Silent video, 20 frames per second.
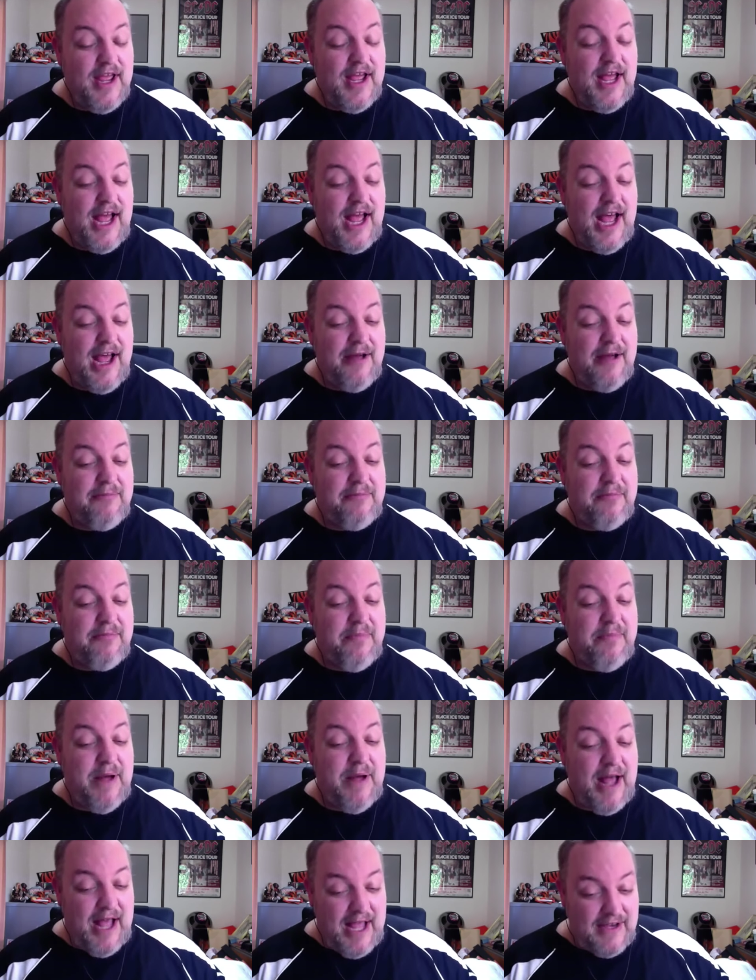Uh,
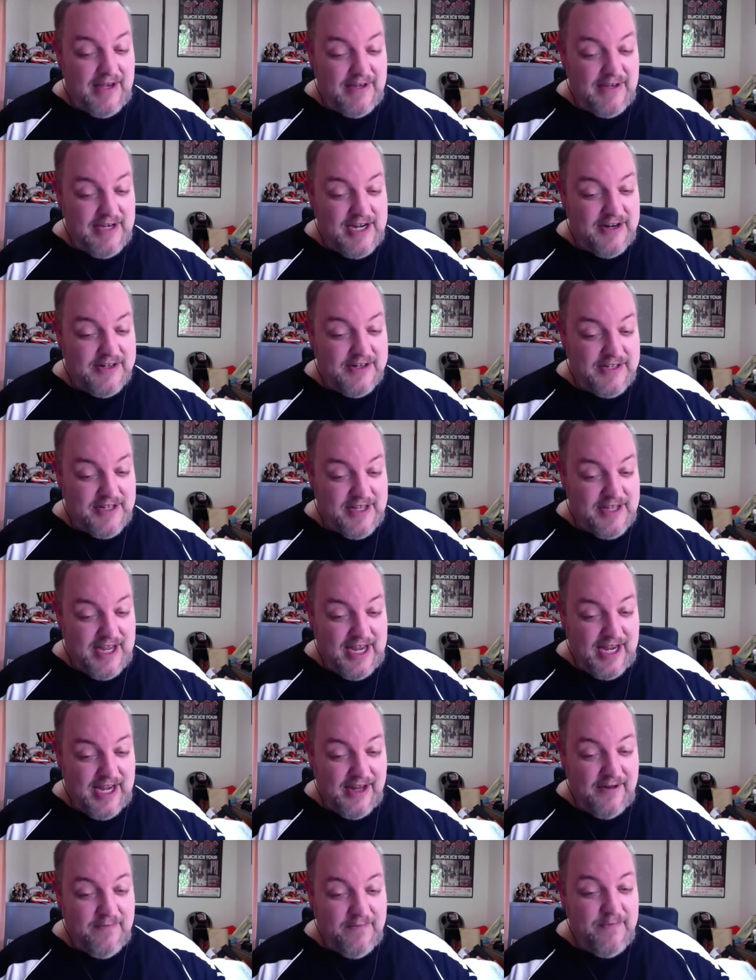but here's the
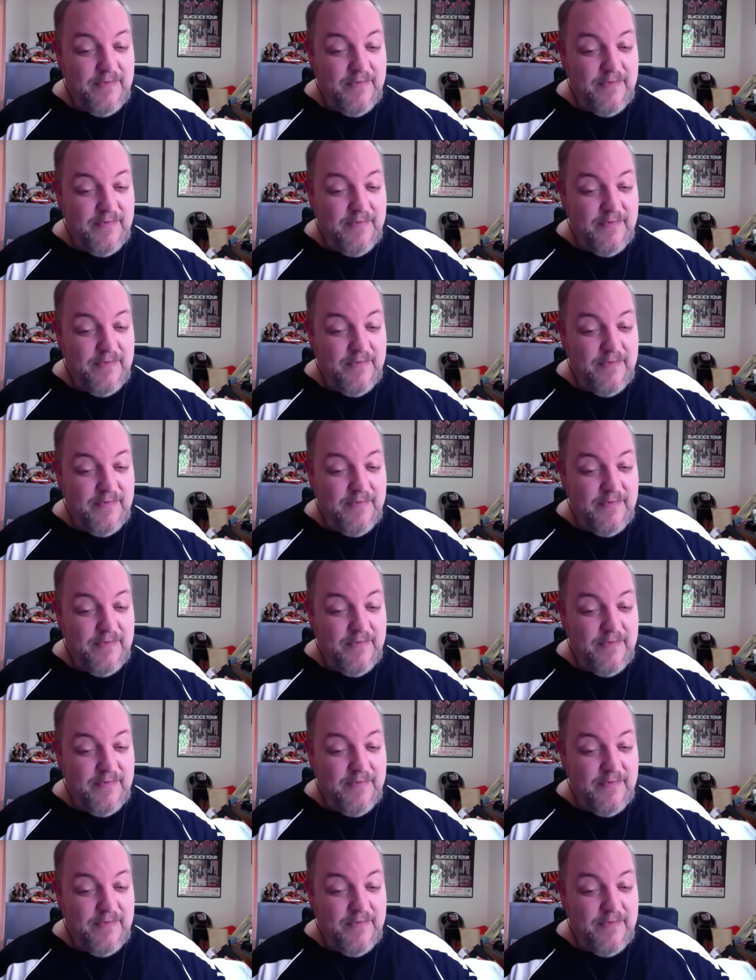thing: